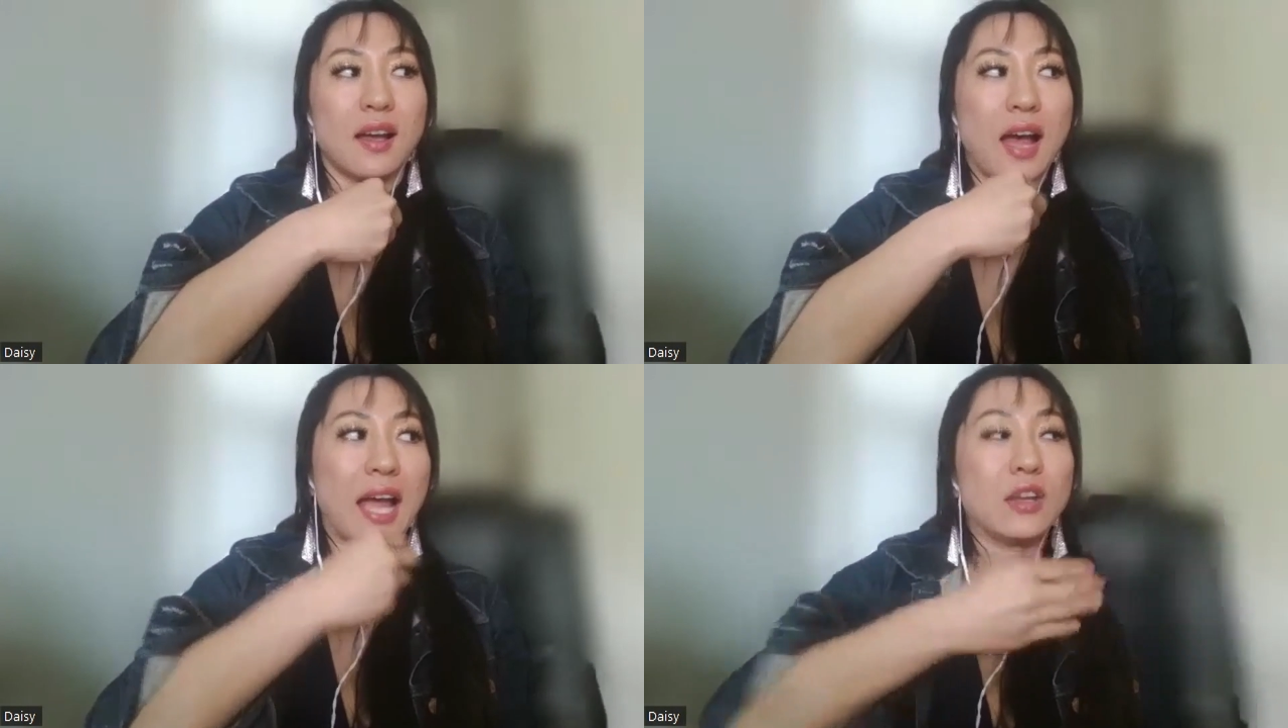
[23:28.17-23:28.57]

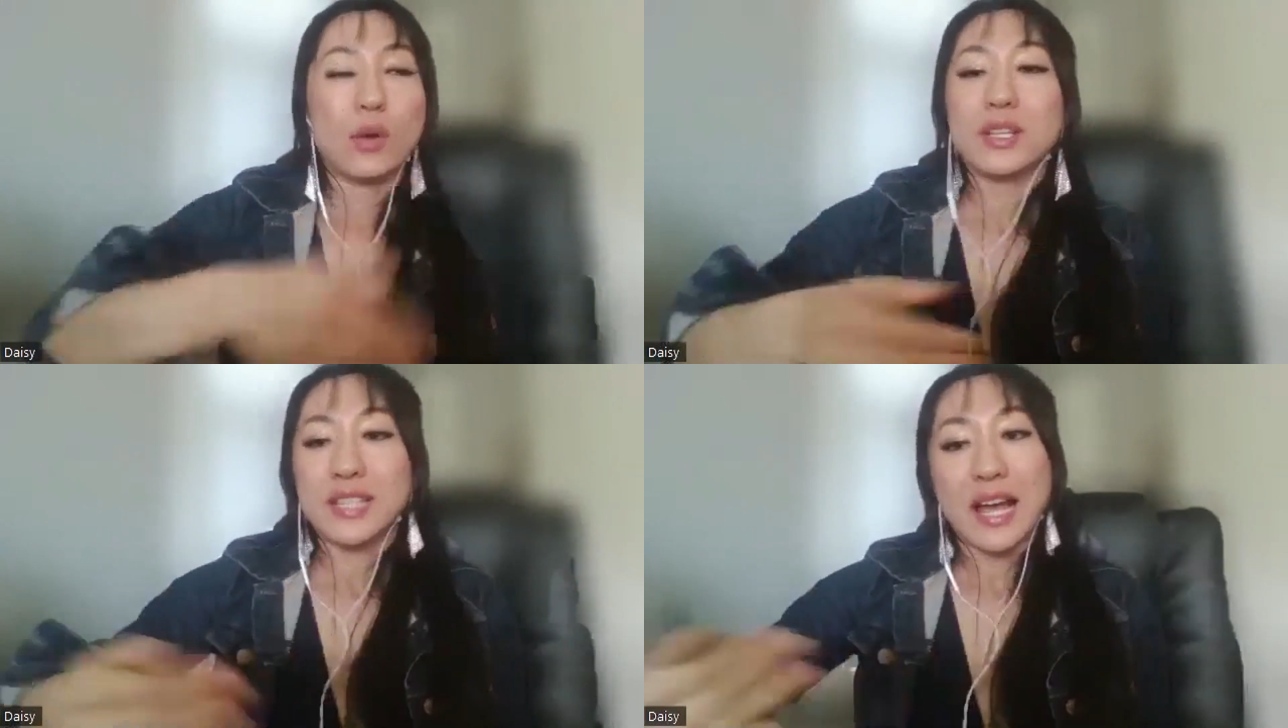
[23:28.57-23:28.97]
I know
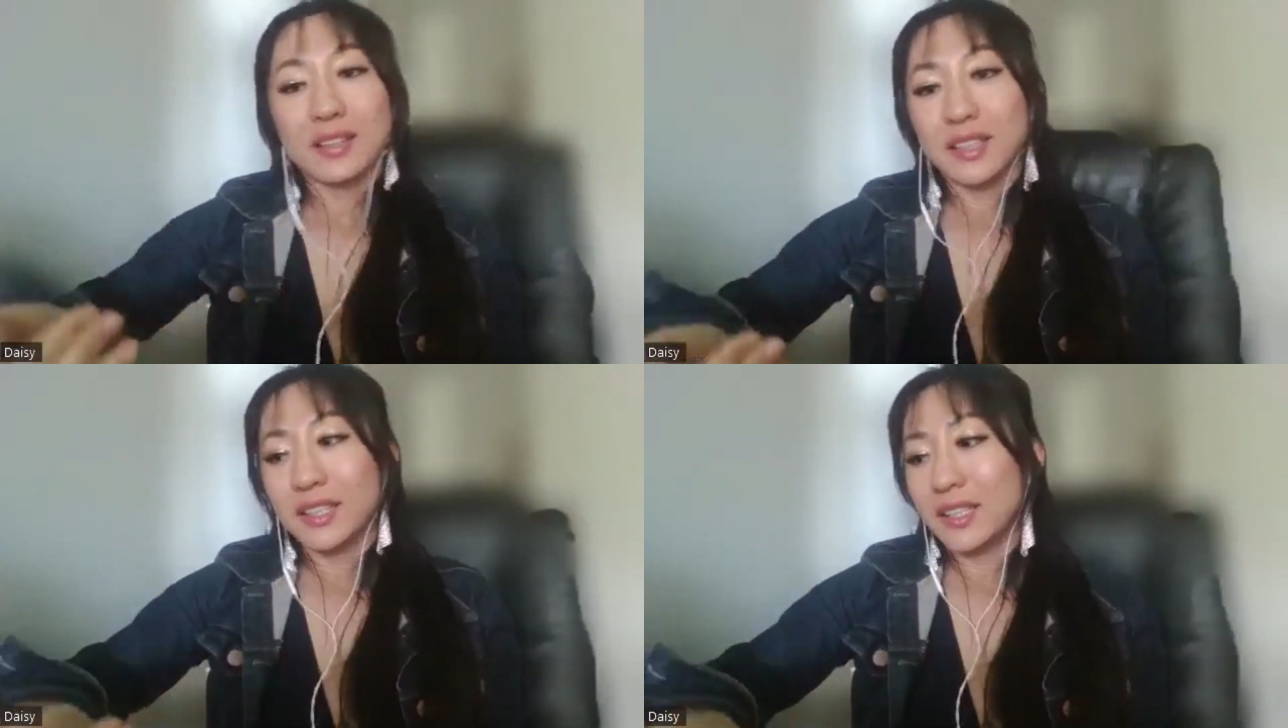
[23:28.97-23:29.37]

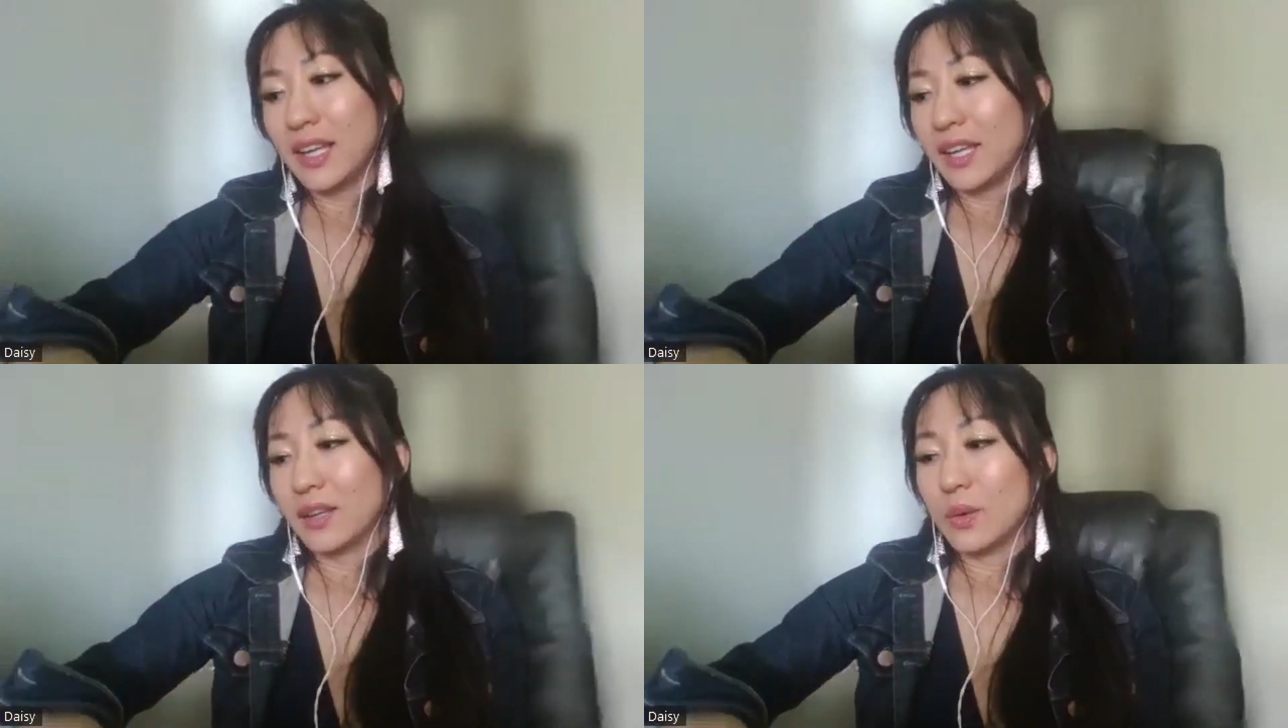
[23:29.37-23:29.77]
exactly
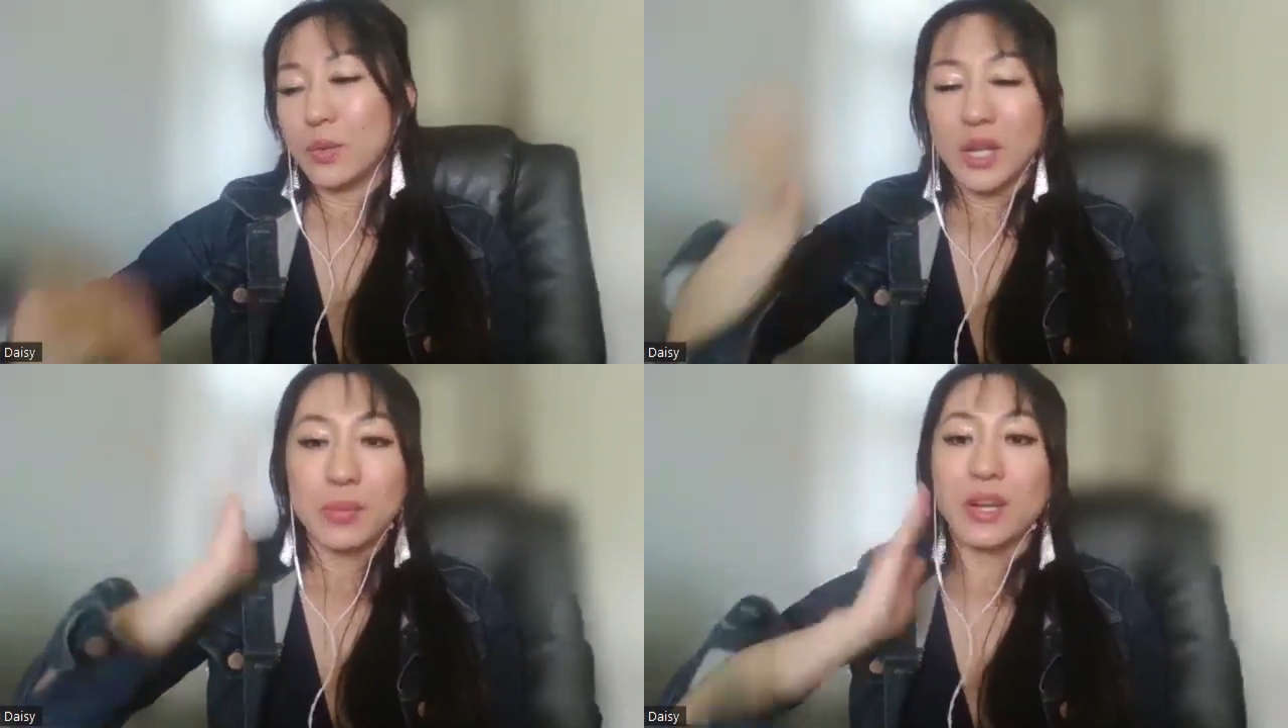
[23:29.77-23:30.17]
like
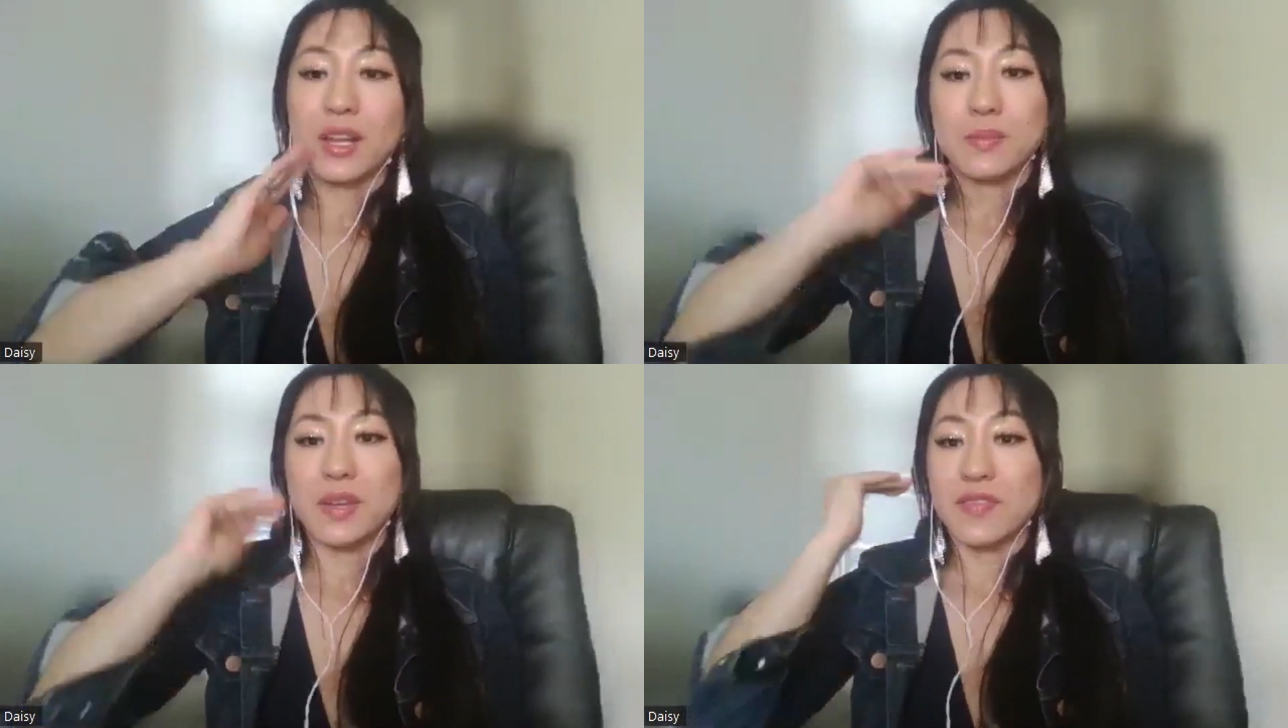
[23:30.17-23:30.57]
what I'm putting
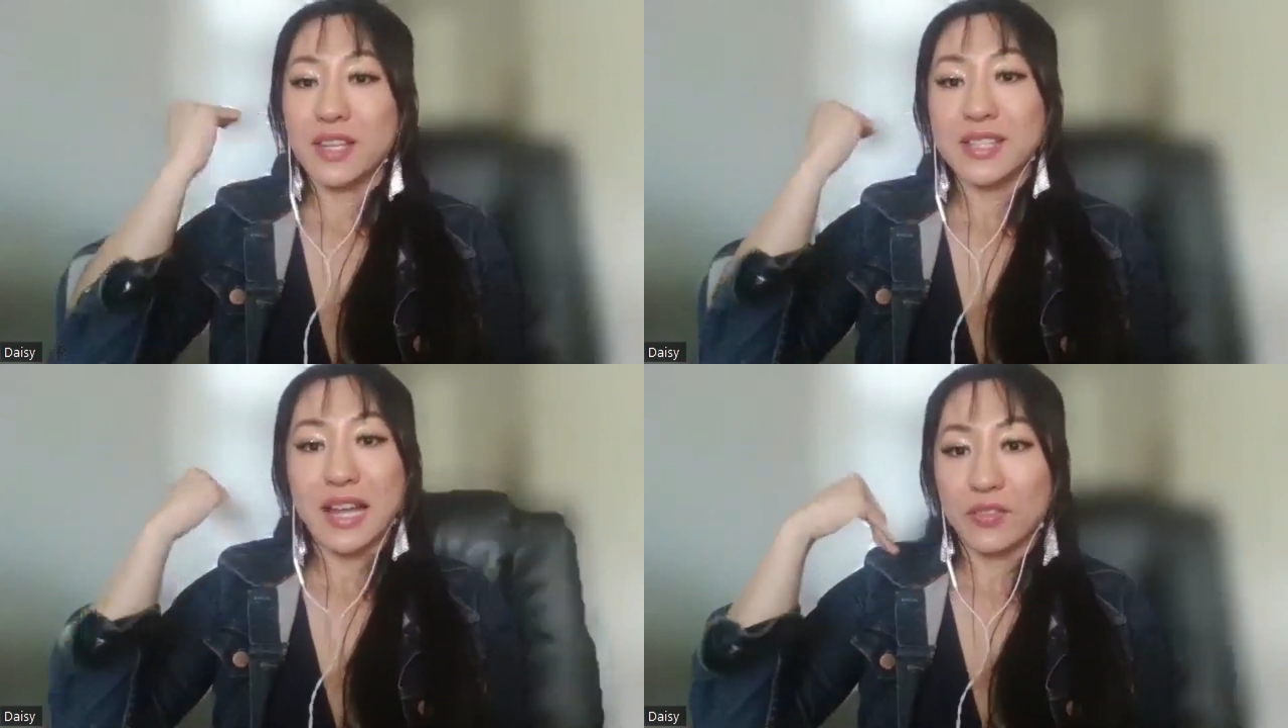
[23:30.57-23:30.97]
on my face
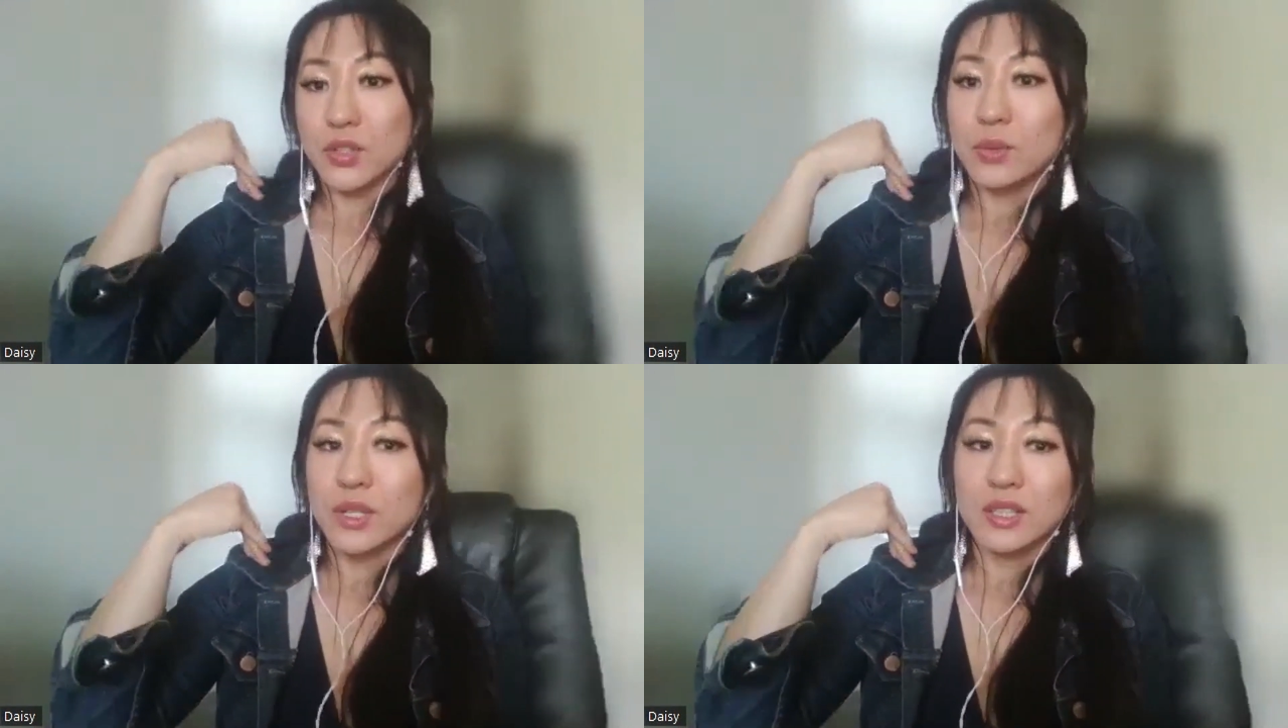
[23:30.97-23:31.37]

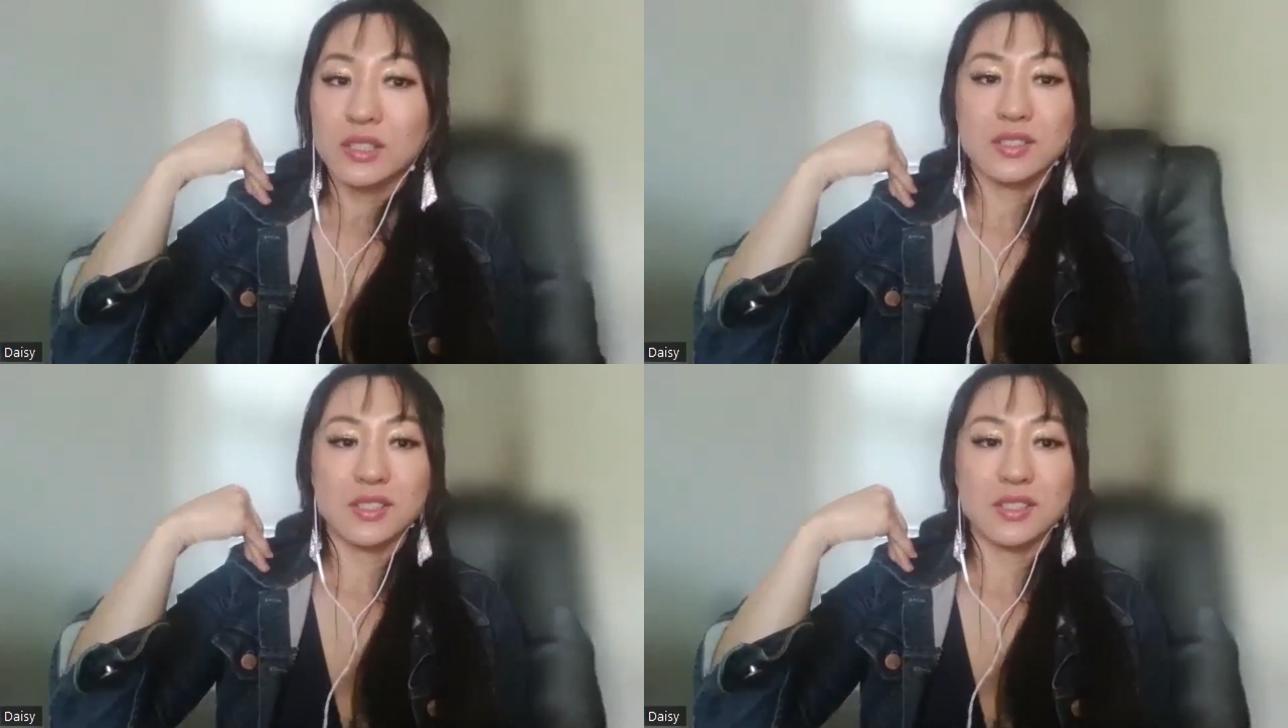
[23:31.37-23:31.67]
afterwards.